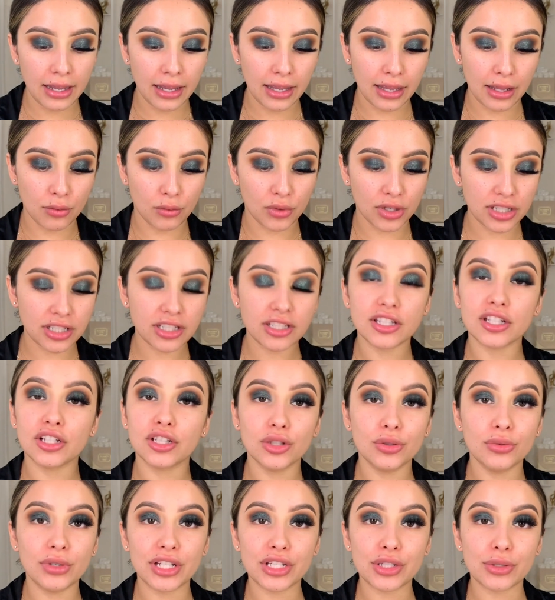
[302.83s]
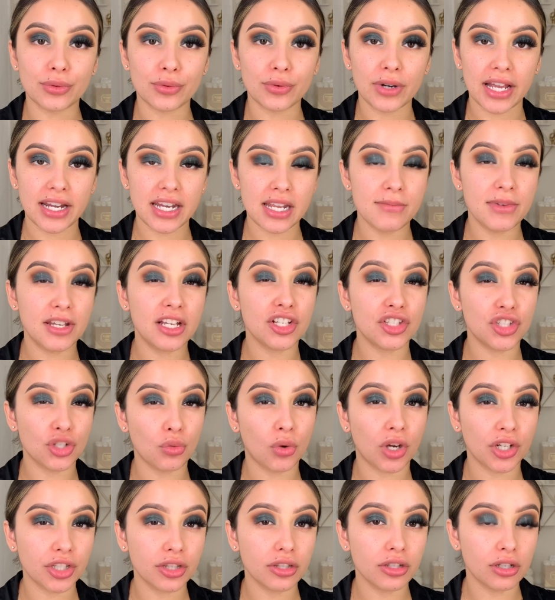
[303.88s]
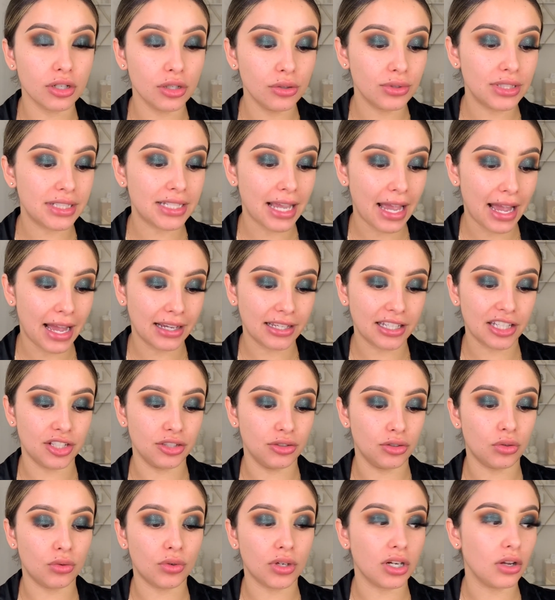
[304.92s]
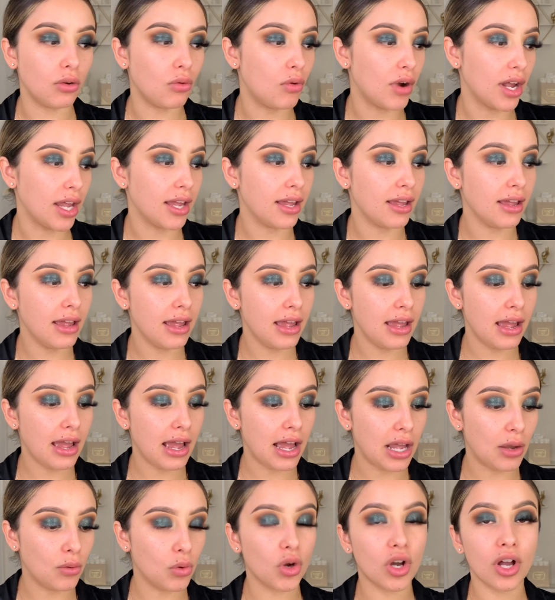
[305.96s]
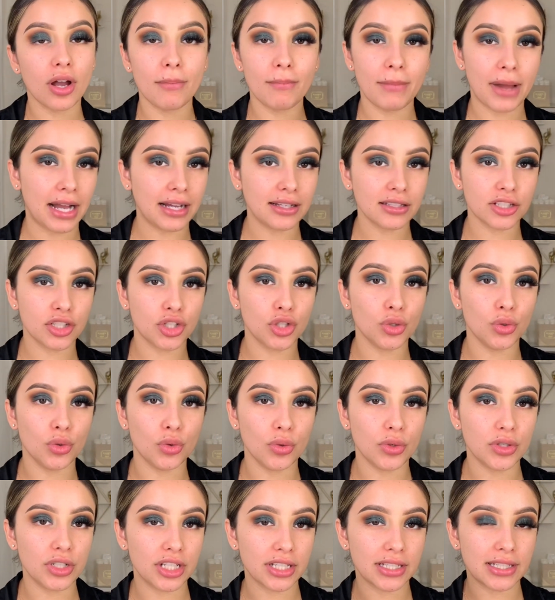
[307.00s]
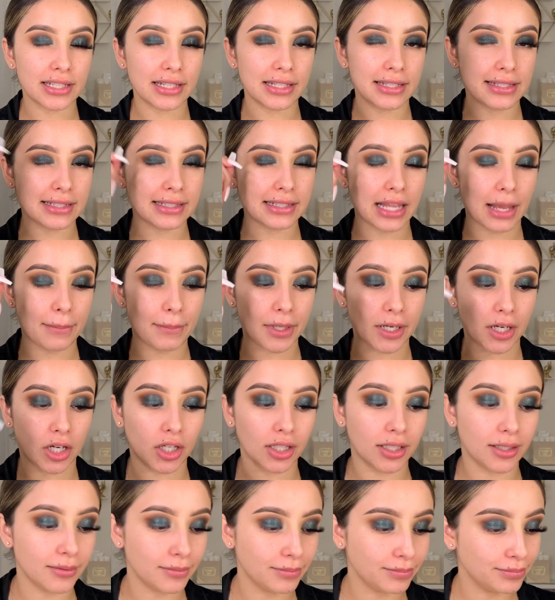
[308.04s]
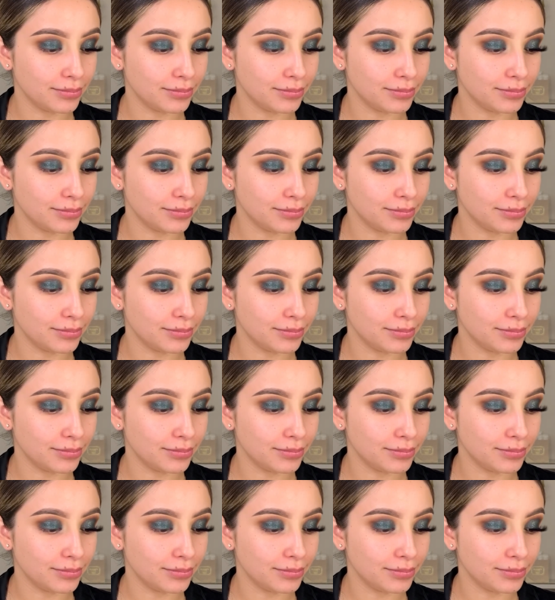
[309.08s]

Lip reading: And once the glue is ready, because you want the glue tacky, you don't want it wet, I will come back to just slap it on.